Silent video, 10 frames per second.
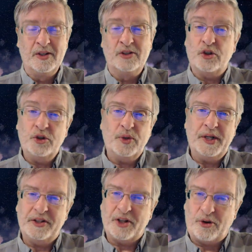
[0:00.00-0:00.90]
So you'll
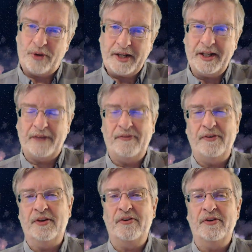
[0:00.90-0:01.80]
get the correct
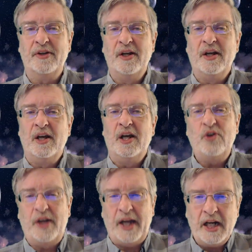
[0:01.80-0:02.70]
definitions.
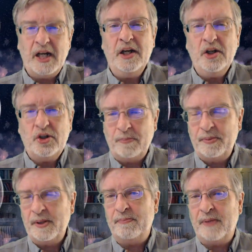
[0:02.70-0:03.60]
You cannot
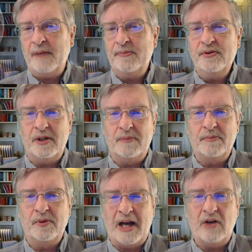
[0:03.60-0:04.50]
interpret Bible
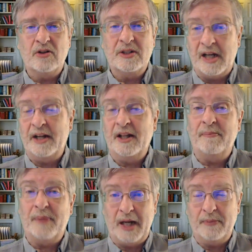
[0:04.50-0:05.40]
numbers outside of the
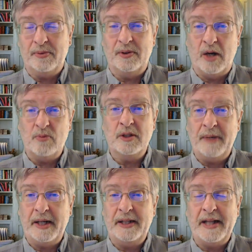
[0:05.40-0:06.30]
Bible. I want to
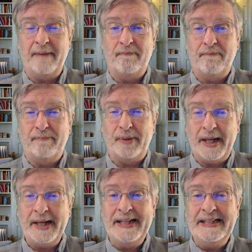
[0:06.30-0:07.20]
make that
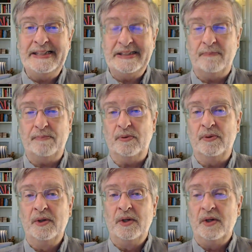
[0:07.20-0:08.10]
plainly simple.
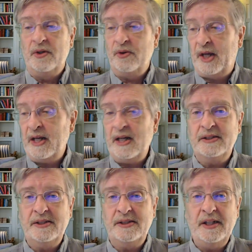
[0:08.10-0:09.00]
You cannot
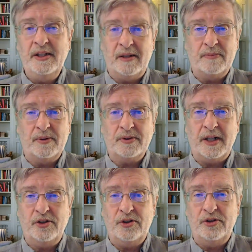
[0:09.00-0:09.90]
see numbers
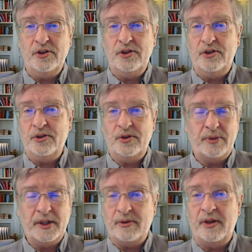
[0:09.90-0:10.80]
like 222,
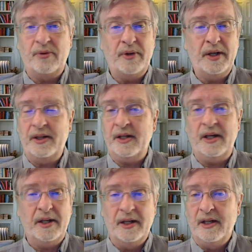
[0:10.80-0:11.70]
333,
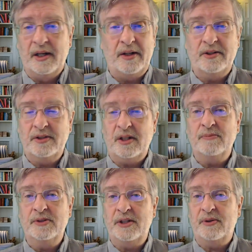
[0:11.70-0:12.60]
think there's
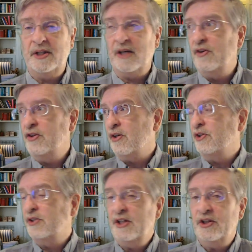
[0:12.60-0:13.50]
some secret definition. Are
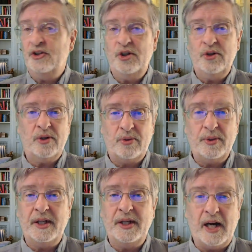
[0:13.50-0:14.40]
you seeing two or
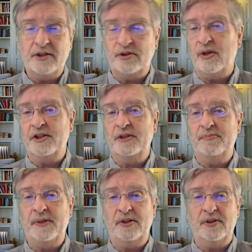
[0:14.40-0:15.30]
three gods trying to
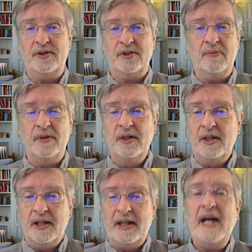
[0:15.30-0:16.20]
speak to you something?
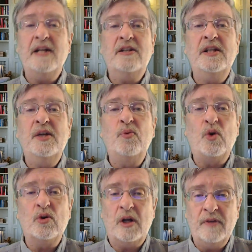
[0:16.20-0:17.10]
That is the
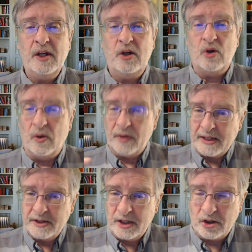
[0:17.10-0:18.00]
world of the occult.
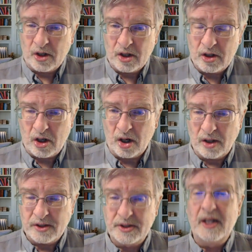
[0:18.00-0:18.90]
That's the dark
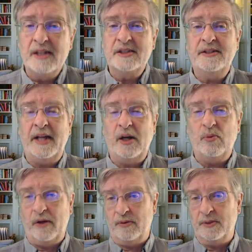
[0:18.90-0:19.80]
arts. Stay
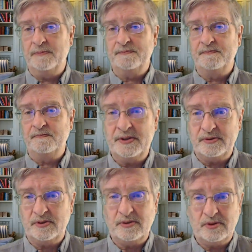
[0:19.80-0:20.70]
away from it. I'm
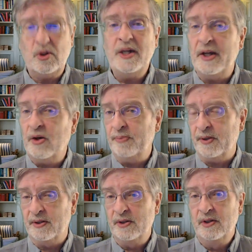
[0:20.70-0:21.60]
trying to help you.